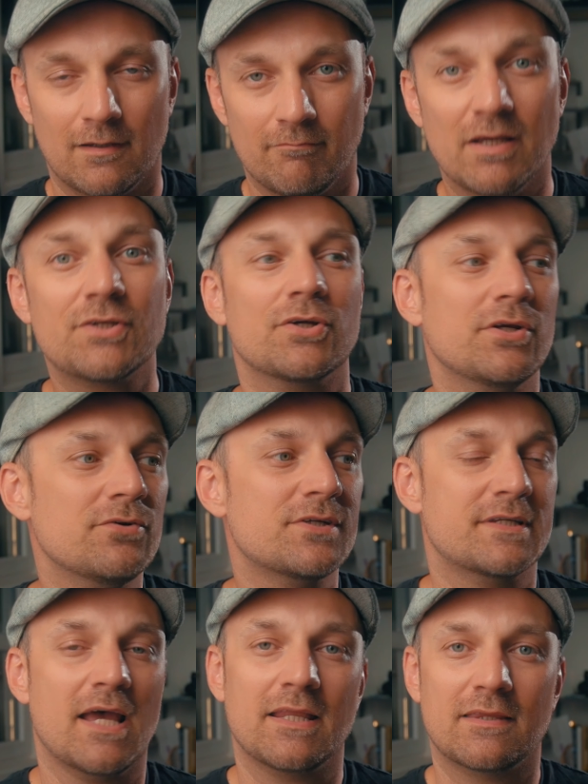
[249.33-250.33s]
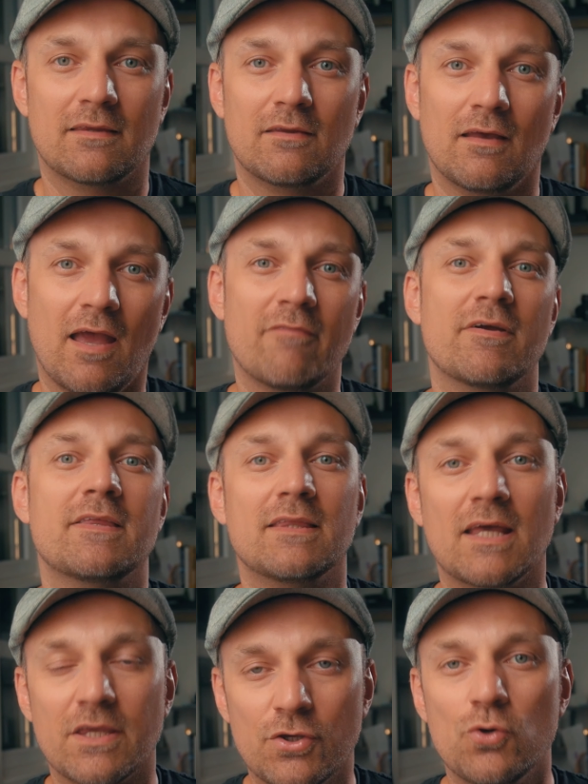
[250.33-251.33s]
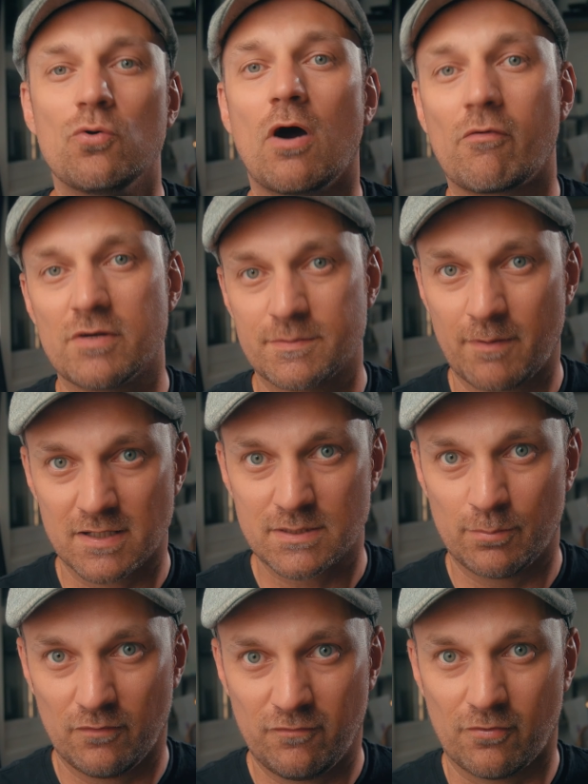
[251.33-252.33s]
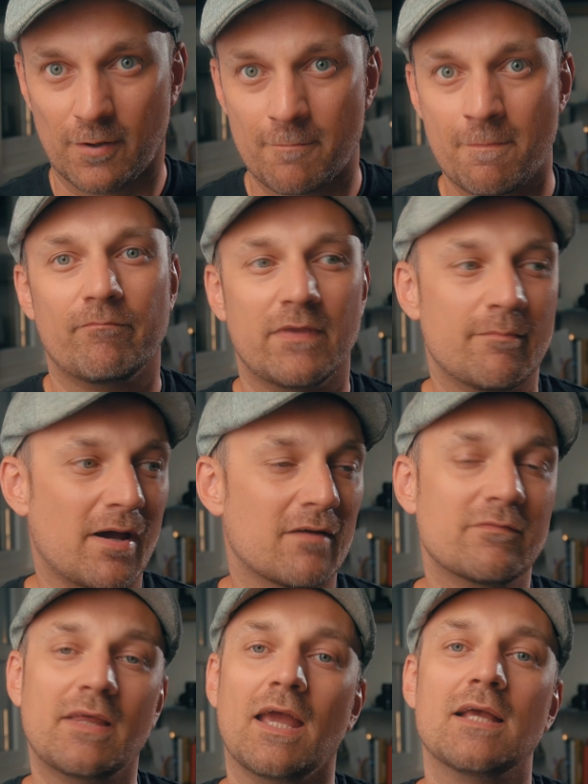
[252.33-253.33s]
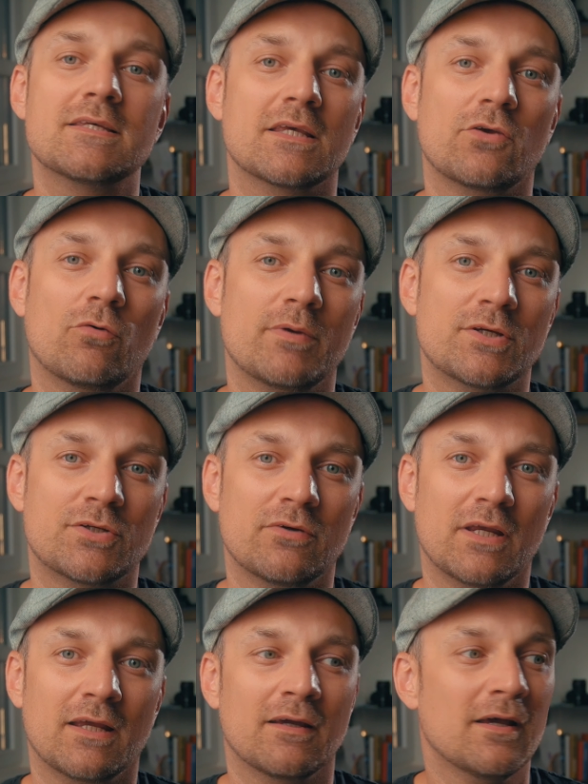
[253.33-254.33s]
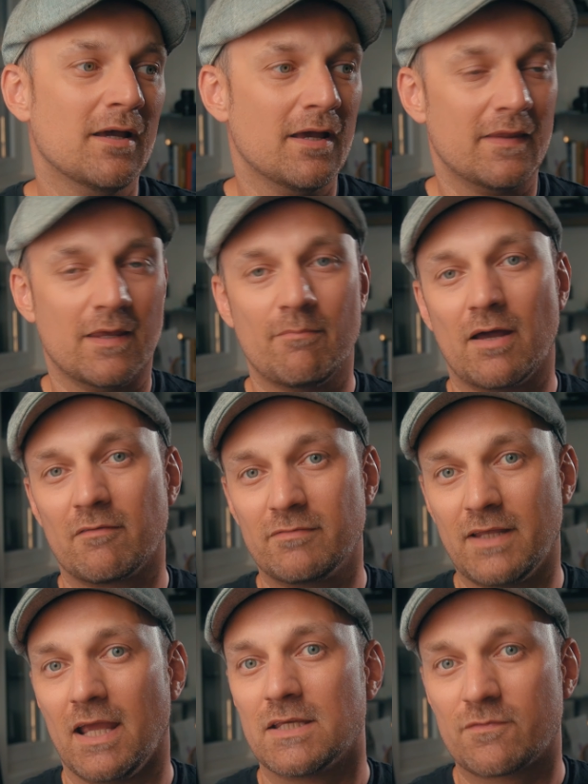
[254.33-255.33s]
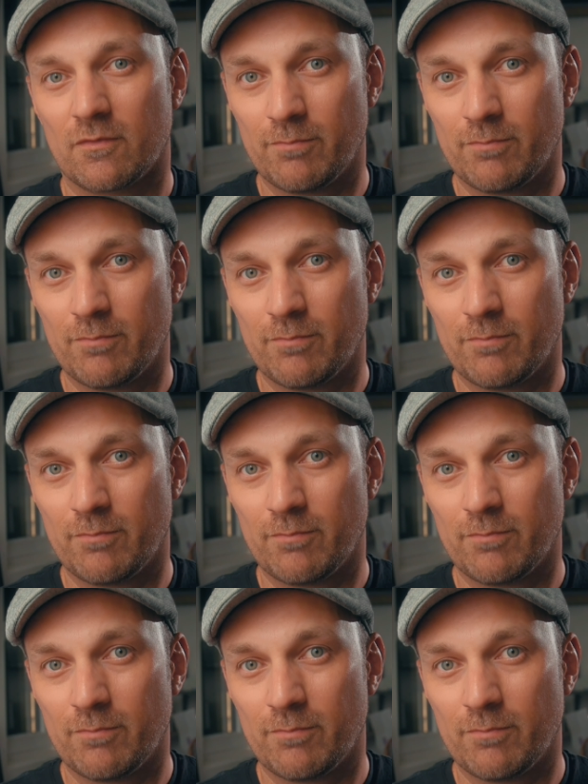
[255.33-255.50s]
Make sure you set everything that you are responsible for. The amount of days that you'll be shooting, the amount of days for